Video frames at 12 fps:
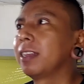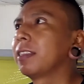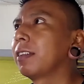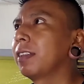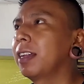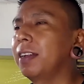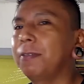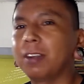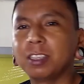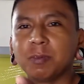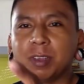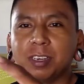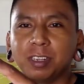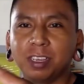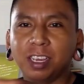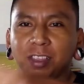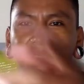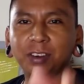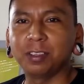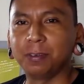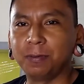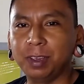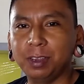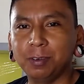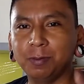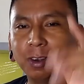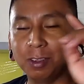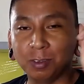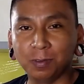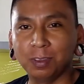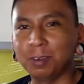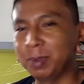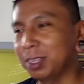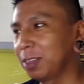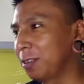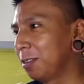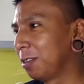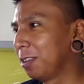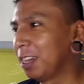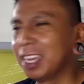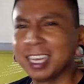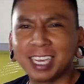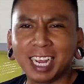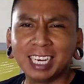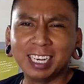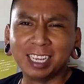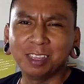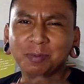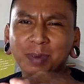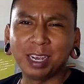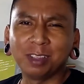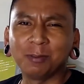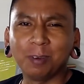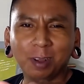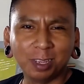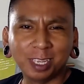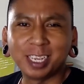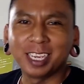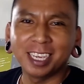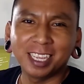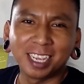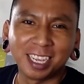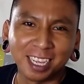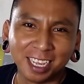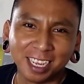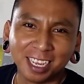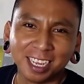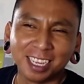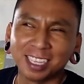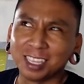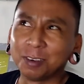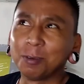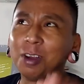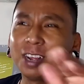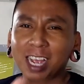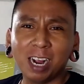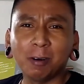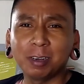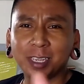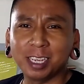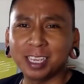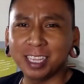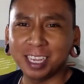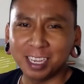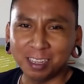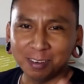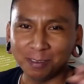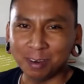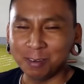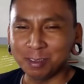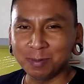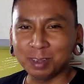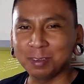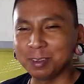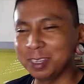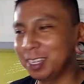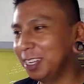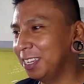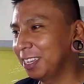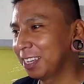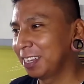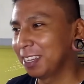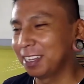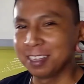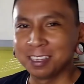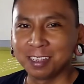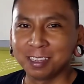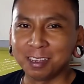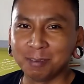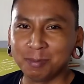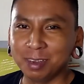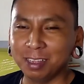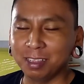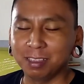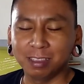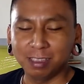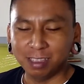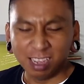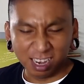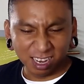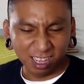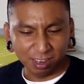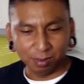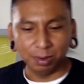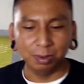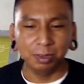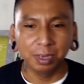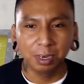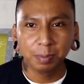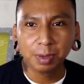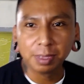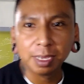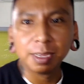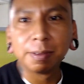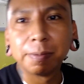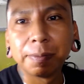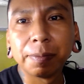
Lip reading: Something I forgot to mention during the video when I was over there in Mexico, I actually ended up buying the wrong ticket. The wrong hour ticket when I went to Mexico City. I bought, no, let's see here about that.